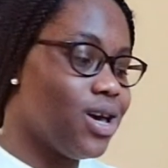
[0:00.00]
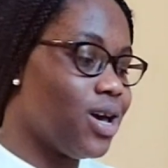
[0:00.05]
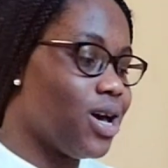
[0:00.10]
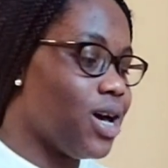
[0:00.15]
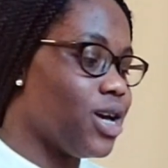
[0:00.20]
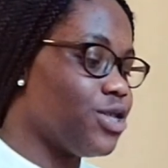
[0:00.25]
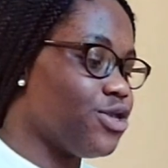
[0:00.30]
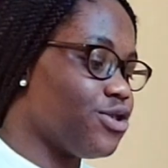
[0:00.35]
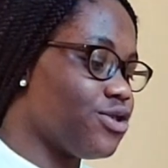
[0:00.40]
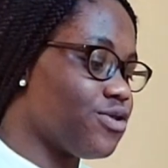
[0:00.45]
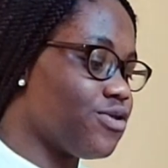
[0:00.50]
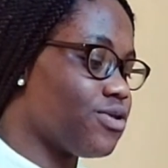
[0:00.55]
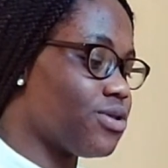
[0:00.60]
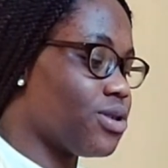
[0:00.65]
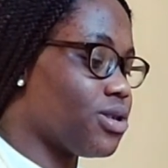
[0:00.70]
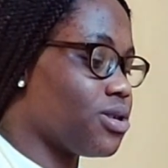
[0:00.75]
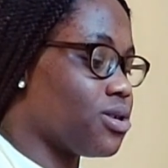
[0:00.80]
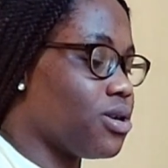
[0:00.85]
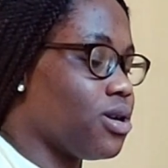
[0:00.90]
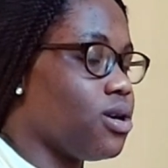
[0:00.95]
I
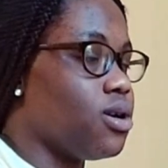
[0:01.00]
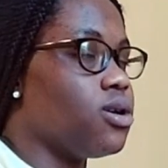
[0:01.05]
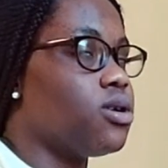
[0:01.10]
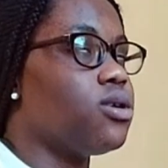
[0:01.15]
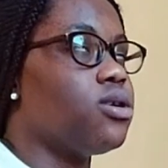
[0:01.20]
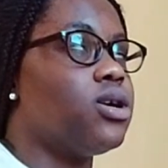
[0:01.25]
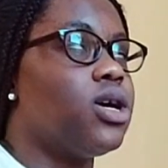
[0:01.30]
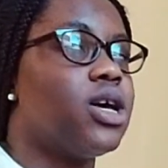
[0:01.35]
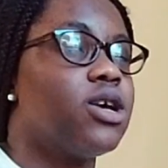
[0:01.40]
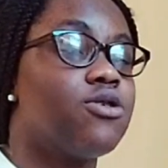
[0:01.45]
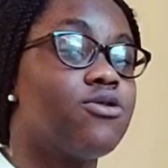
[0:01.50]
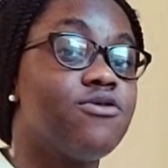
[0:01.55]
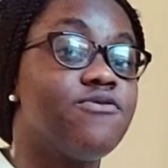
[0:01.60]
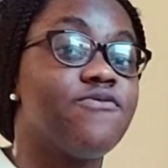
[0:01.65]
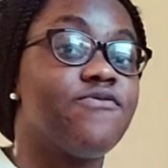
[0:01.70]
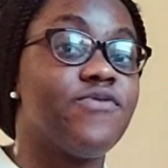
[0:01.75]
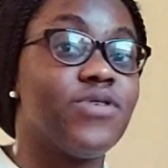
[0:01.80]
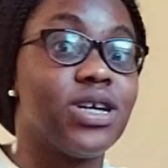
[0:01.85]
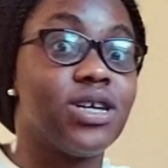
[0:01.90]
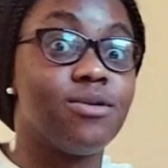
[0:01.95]
couldn't
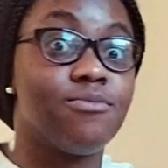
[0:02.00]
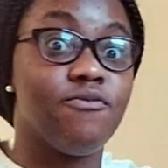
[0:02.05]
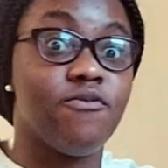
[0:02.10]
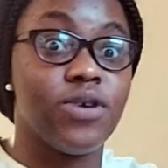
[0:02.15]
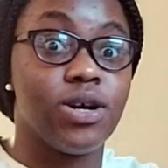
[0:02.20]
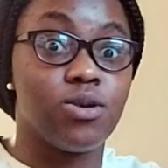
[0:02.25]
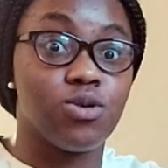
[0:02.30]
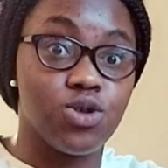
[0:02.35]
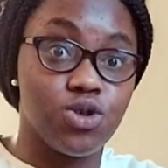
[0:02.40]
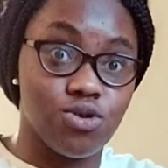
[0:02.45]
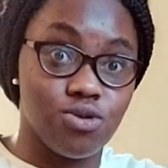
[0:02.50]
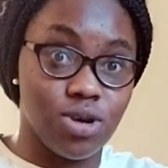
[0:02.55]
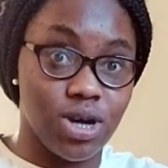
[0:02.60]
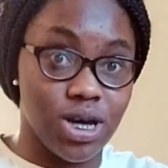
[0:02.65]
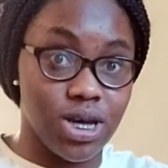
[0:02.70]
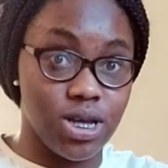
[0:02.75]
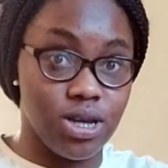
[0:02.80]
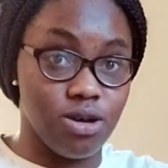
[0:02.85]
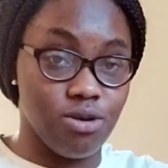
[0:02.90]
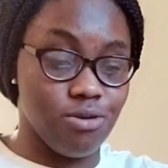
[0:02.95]
find brown sugar
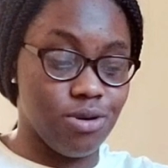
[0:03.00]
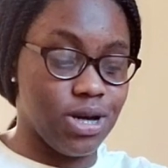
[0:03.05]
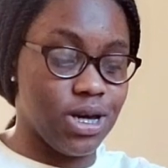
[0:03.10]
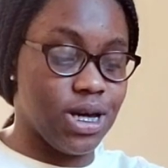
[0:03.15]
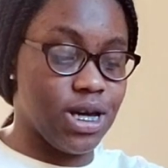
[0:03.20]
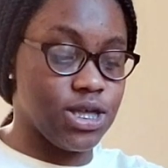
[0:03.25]
anywhere.